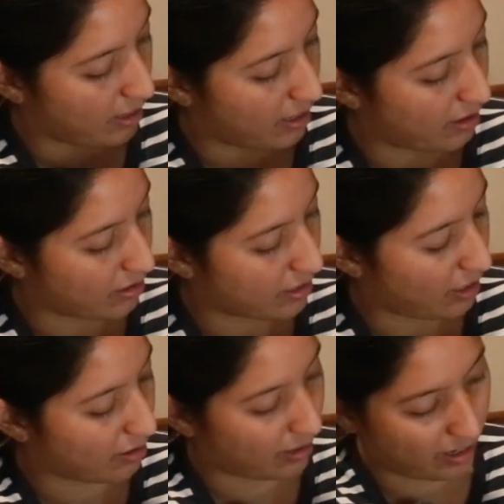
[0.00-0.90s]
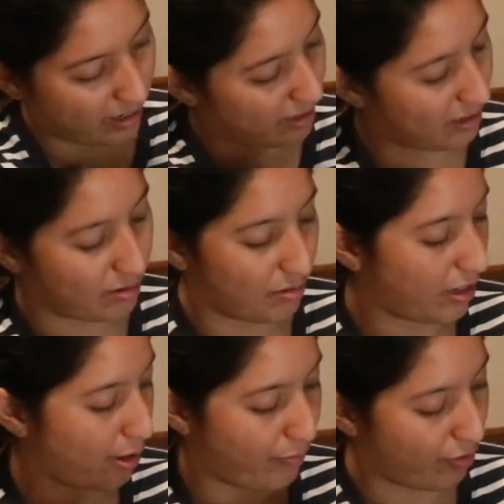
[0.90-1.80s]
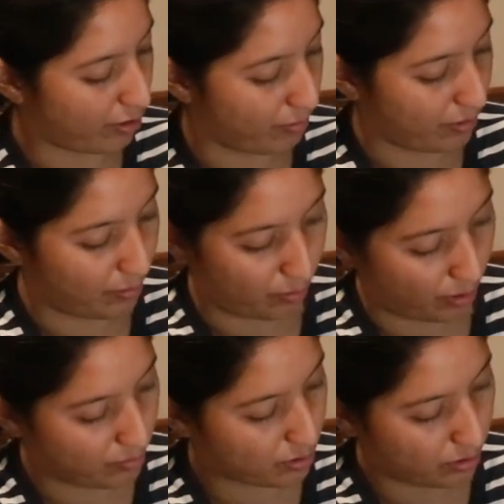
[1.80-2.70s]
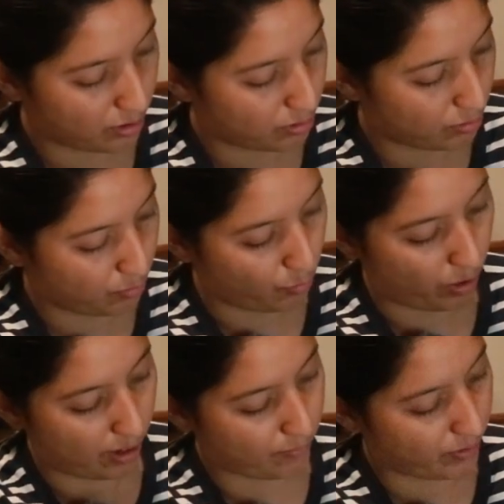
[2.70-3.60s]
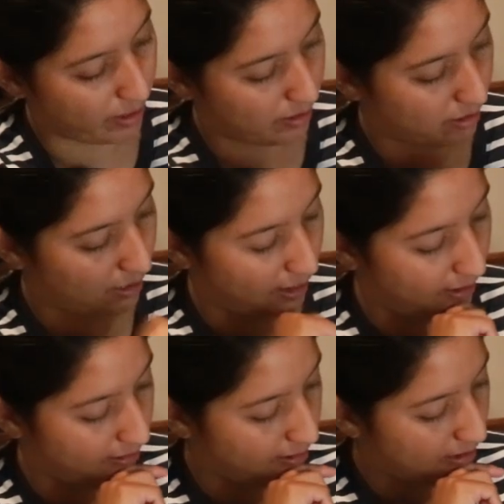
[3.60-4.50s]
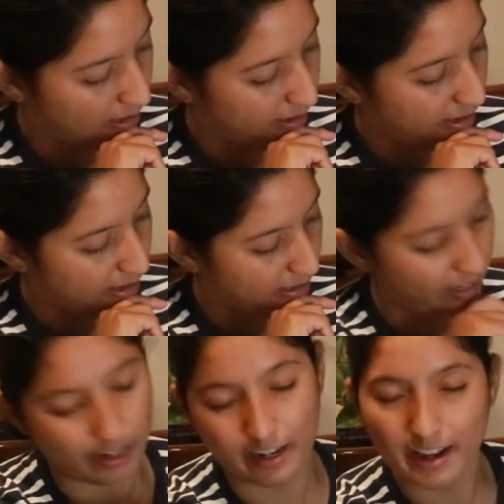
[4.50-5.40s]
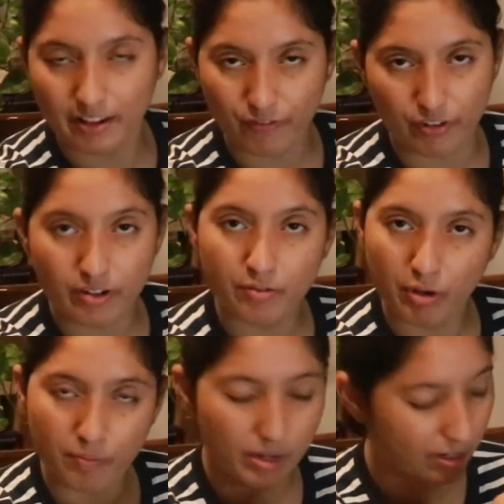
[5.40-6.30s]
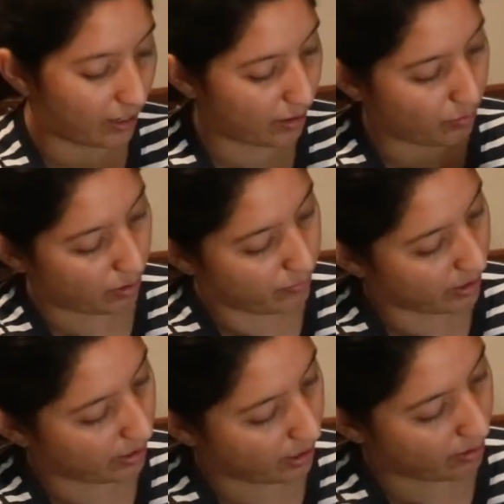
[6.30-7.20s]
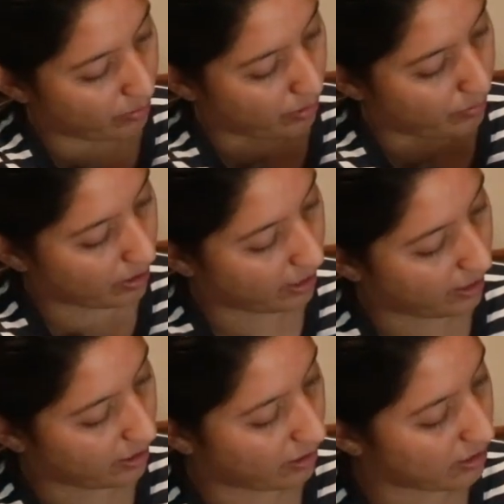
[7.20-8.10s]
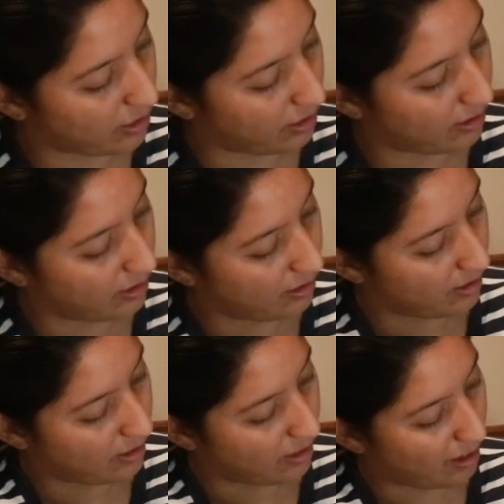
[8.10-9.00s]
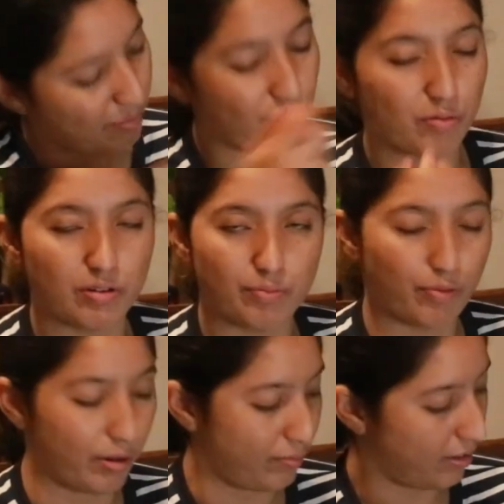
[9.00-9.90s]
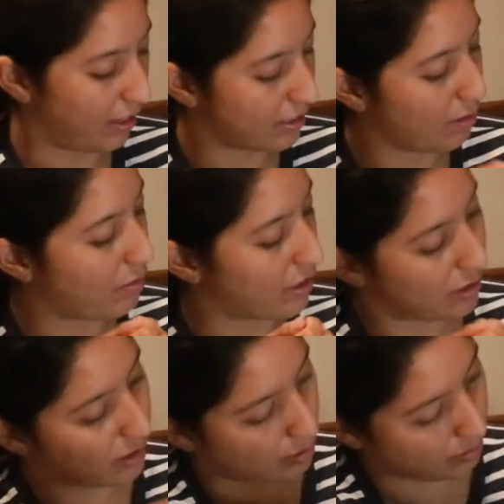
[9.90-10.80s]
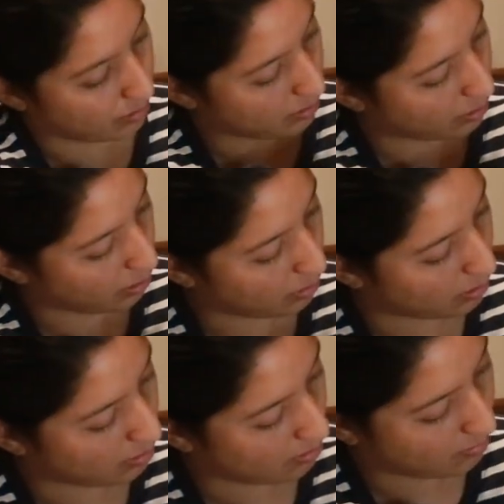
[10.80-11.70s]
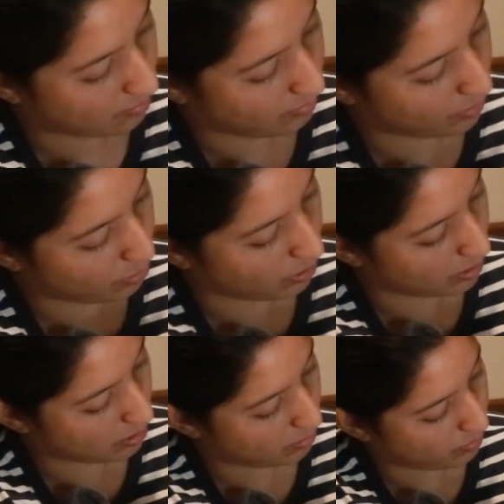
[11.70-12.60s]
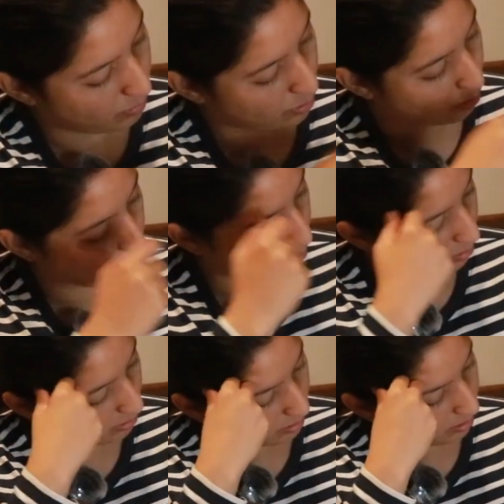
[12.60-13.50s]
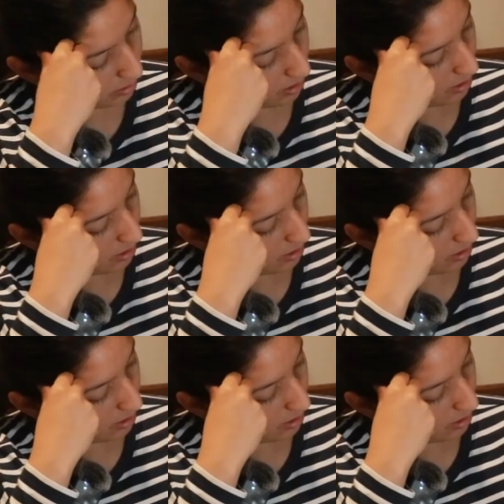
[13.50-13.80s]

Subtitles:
And then I was like, I don't care for them anymore. I'm just gonna do one big line. Like I like the feel, one big line, one big line, one big line, and I was like, I'm done with the one big lines. I want a circle, so I do a circles.